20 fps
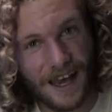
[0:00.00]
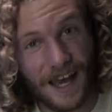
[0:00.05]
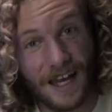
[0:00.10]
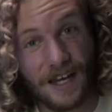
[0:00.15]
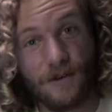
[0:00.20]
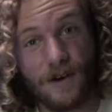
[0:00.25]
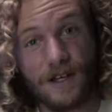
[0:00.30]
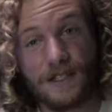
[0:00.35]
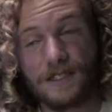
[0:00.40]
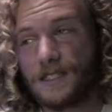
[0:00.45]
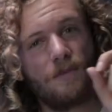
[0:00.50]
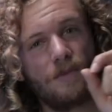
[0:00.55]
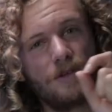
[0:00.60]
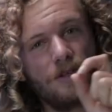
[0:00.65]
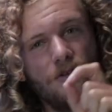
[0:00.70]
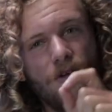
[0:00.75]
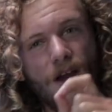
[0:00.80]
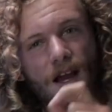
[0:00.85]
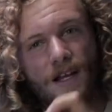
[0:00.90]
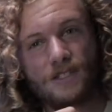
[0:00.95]
Anyways, but
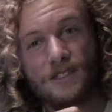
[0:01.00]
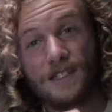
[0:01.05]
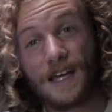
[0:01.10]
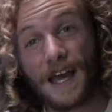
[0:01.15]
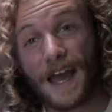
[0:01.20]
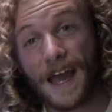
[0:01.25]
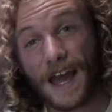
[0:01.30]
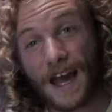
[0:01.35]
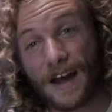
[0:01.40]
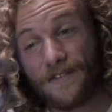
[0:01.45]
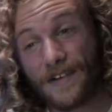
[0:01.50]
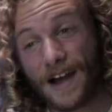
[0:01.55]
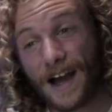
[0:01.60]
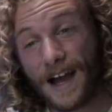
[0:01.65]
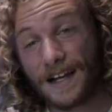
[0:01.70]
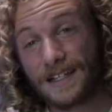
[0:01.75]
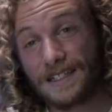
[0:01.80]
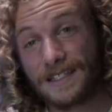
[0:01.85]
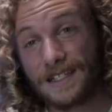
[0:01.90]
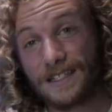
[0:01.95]
you actually have
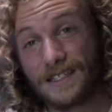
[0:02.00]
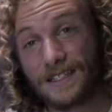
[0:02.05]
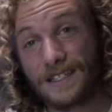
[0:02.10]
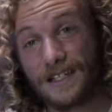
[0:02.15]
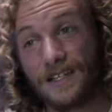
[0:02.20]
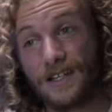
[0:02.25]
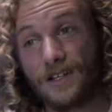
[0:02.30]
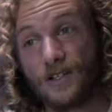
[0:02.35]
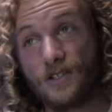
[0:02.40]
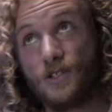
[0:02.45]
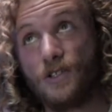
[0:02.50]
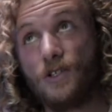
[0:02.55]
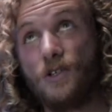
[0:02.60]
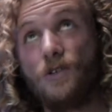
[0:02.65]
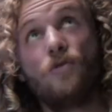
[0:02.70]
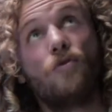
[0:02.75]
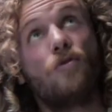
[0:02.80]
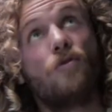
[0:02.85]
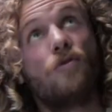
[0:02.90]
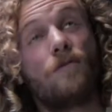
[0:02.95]
access
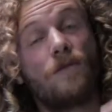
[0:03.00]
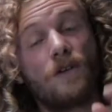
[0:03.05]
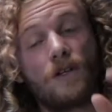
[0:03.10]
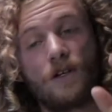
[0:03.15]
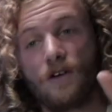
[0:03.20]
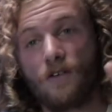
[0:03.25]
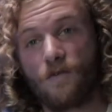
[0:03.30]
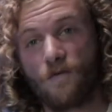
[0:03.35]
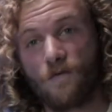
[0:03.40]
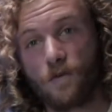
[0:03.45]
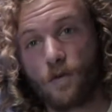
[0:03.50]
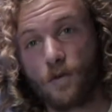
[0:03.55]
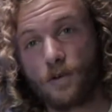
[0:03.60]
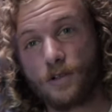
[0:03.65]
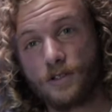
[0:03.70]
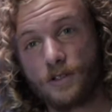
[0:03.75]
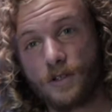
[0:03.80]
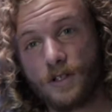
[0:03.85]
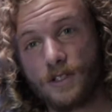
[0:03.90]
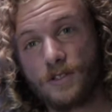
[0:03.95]
to floor
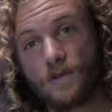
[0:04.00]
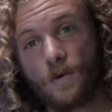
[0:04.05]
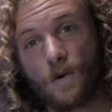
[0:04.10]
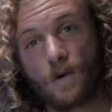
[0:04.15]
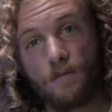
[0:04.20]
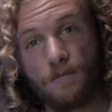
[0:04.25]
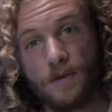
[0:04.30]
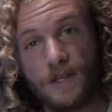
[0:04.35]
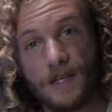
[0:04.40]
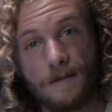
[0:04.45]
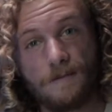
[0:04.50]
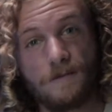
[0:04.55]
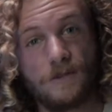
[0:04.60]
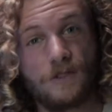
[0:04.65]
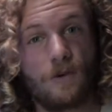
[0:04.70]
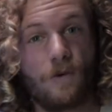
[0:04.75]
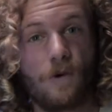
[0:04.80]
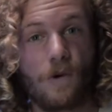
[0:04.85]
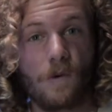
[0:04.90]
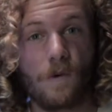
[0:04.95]
joists or beams
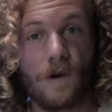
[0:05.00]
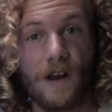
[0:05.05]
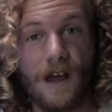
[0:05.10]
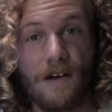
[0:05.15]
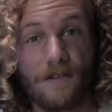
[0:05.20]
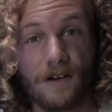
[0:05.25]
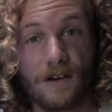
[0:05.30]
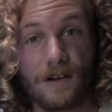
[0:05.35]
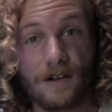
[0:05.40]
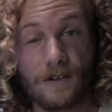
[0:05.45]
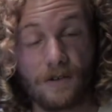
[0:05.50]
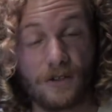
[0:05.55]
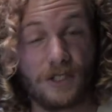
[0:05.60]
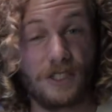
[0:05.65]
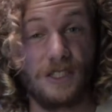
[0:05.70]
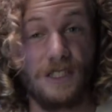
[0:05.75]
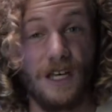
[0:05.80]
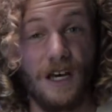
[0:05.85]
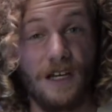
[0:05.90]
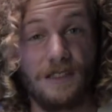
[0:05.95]
or whatever, or
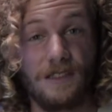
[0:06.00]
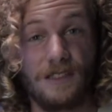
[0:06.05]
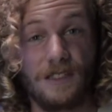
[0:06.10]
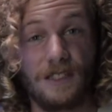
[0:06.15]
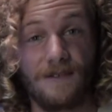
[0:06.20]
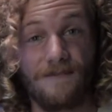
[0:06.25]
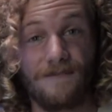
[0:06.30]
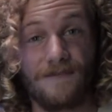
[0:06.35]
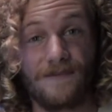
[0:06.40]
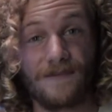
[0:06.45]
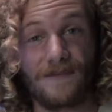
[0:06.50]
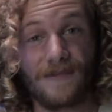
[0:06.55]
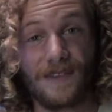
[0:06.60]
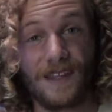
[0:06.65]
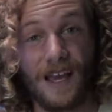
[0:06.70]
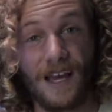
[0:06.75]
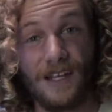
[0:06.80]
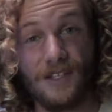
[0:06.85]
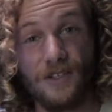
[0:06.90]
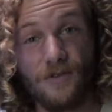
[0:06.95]
studs,
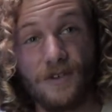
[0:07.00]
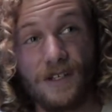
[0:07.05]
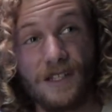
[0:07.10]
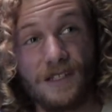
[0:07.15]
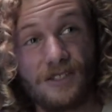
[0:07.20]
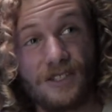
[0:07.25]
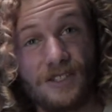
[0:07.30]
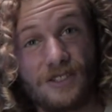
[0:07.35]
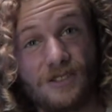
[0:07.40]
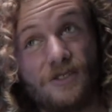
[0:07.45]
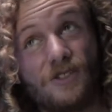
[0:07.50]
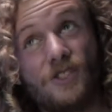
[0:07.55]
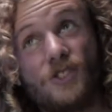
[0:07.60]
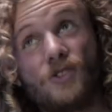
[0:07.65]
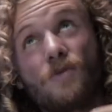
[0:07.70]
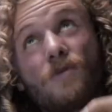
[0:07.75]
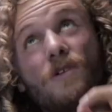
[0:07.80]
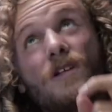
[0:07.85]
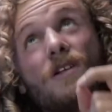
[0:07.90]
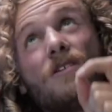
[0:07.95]
and you can just
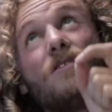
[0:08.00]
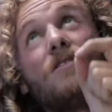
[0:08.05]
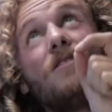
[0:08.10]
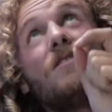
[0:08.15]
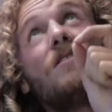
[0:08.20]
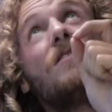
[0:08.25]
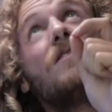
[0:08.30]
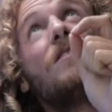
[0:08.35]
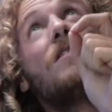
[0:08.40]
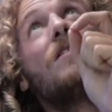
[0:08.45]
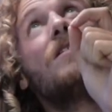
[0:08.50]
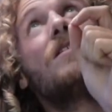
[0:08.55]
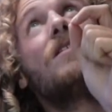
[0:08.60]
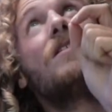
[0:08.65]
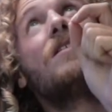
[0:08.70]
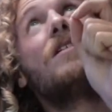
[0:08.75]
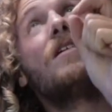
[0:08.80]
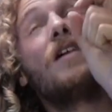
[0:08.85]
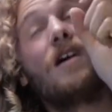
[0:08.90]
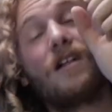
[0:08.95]
drill
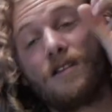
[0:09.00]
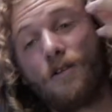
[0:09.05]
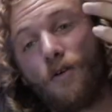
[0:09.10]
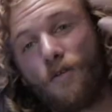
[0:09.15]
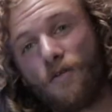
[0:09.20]
a little